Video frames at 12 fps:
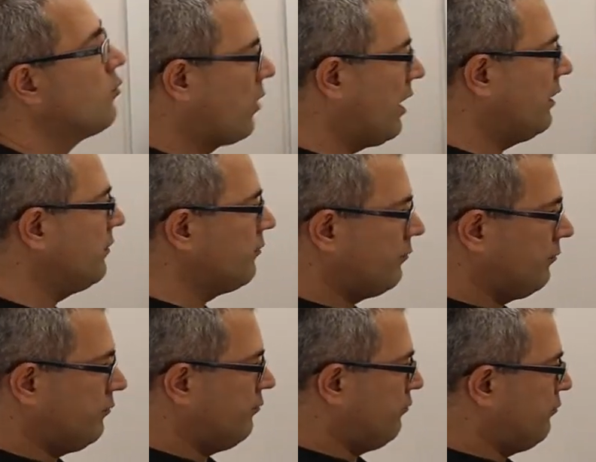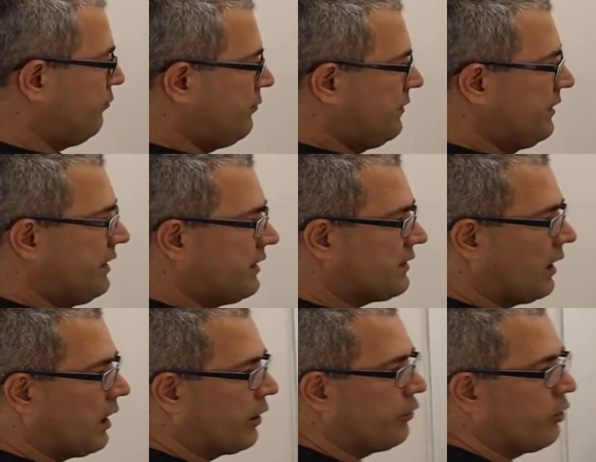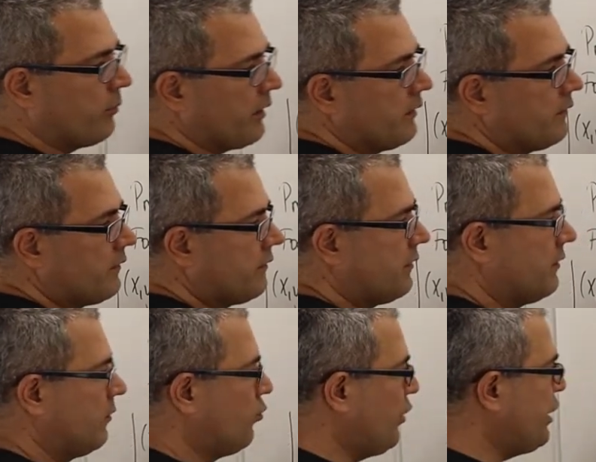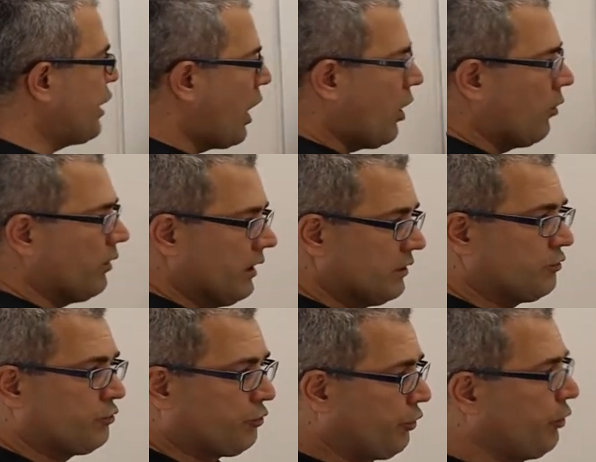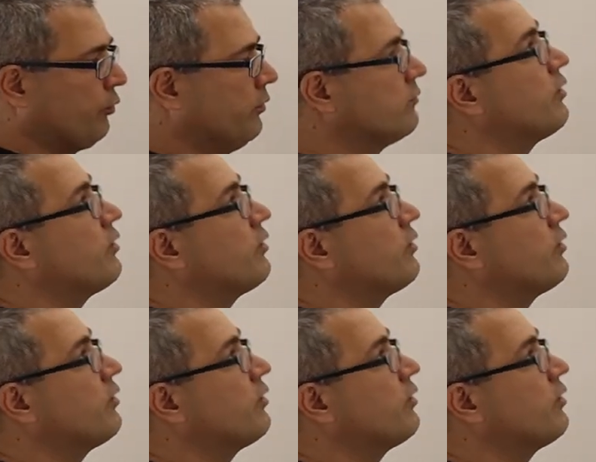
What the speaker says: Well, this argument we know is true,